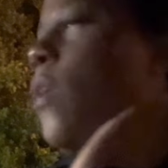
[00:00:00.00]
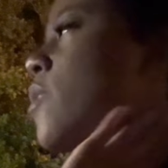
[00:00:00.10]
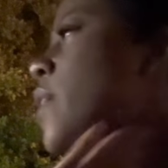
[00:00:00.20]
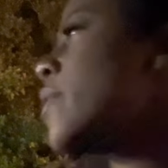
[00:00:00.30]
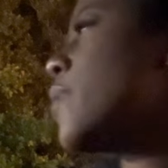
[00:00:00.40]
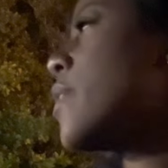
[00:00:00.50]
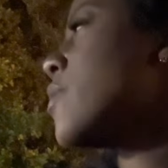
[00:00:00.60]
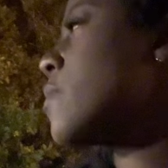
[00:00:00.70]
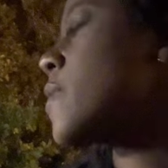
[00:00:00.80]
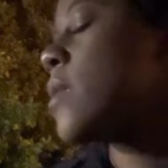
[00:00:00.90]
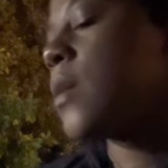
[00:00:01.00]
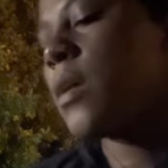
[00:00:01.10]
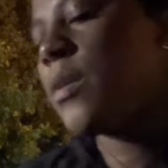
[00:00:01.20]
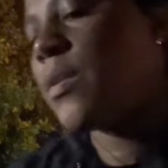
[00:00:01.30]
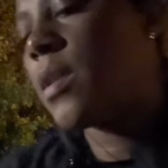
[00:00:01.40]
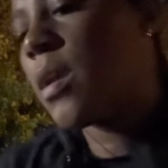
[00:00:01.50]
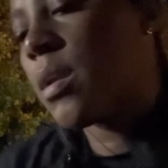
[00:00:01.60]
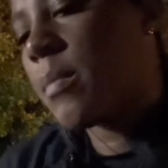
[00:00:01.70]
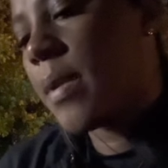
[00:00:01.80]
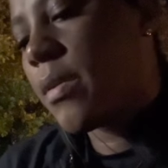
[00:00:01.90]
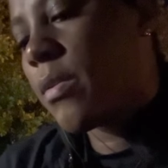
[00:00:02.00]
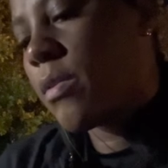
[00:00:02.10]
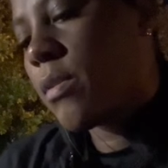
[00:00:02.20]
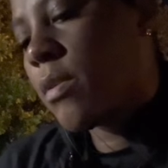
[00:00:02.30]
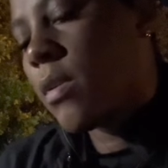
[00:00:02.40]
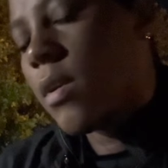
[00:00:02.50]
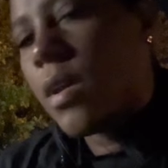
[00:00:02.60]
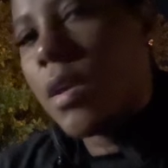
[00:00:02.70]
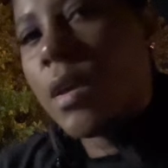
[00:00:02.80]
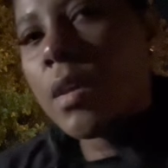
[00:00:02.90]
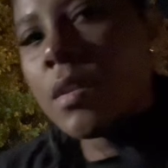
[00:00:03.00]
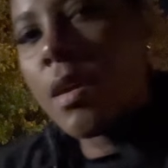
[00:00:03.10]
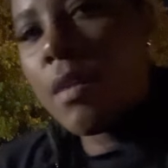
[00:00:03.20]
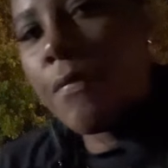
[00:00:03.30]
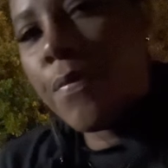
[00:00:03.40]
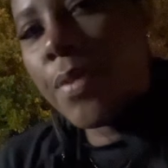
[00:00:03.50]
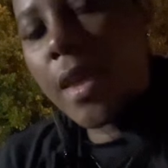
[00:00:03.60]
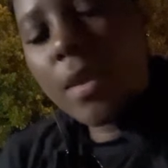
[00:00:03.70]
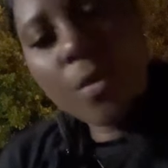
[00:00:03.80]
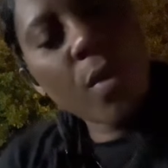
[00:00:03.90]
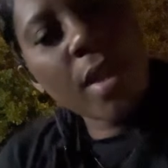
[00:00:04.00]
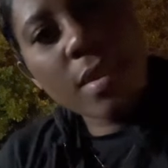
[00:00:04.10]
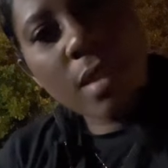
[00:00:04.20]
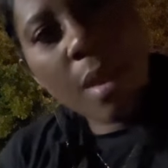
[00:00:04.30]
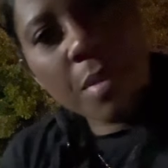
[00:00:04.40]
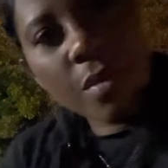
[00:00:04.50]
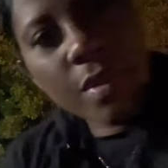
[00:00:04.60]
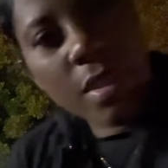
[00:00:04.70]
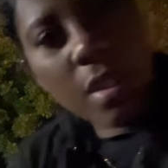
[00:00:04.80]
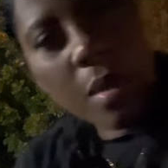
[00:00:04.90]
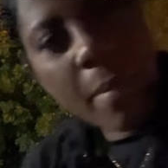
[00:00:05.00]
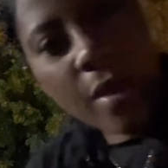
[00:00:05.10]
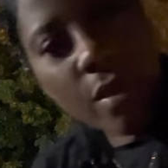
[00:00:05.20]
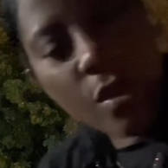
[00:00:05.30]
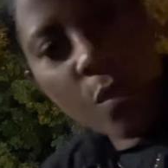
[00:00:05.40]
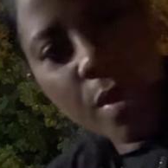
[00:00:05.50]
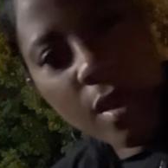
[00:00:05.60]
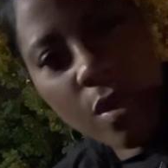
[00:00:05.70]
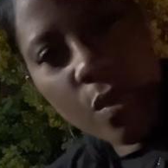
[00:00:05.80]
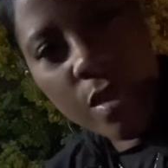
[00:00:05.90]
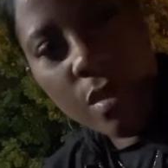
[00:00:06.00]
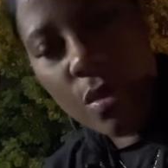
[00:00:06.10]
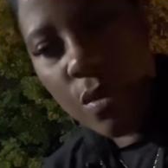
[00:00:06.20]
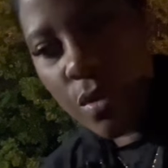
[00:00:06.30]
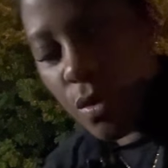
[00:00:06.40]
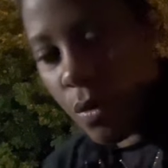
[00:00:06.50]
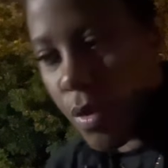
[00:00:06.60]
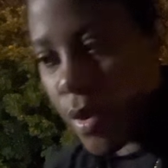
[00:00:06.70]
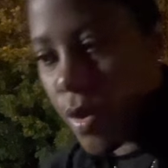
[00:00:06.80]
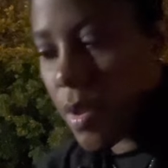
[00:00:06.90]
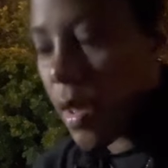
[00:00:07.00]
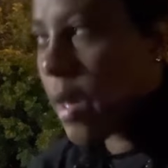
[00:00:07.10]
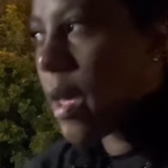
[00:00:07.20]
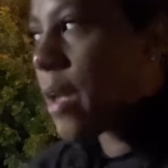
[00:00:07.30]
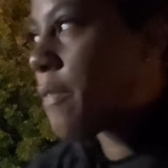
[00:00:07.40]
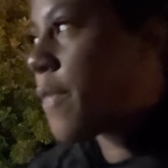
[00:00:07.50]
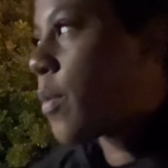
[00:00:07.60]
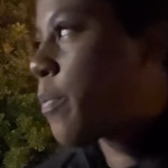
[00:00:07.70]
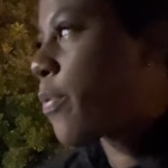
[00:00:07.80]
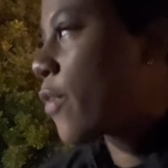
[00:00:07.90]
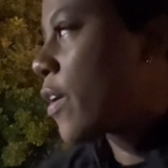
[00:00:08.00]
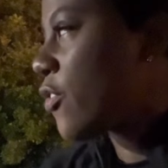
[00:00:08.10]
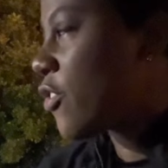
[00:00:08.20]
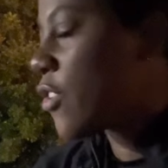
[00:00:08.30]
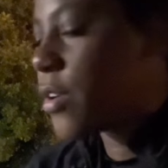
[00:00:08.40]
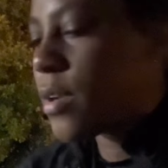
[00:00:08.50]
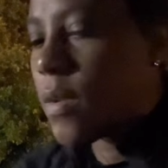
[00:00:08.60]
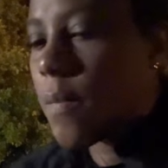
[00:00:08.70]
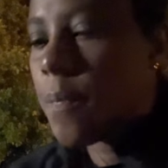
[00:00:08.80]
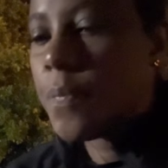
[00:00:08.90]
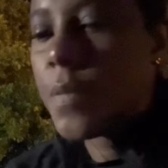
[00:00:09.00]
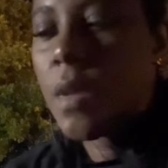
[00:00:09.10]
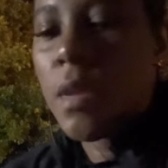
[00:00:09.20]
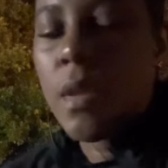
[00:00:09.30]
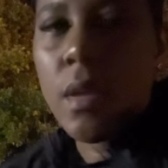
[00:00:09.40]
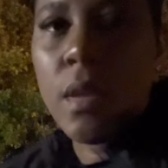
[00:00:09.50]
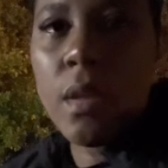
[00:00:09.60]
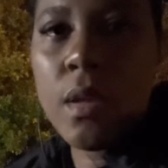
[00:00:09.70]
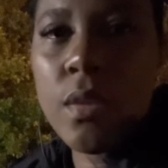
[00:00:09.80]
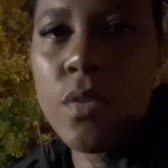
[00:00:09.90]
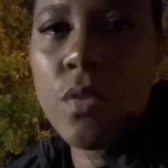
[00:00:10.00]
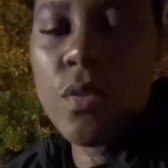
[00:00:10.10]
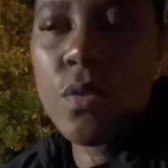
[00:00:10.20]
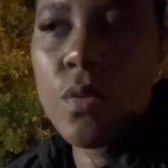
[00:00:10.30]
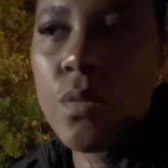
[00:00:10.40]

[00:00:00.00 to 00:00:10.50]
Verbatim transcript: So that's what I've just been sitting here and thinking about. Because, uh, like, when I stop to really think about it or when I go into those stores, I kind of feel pressured into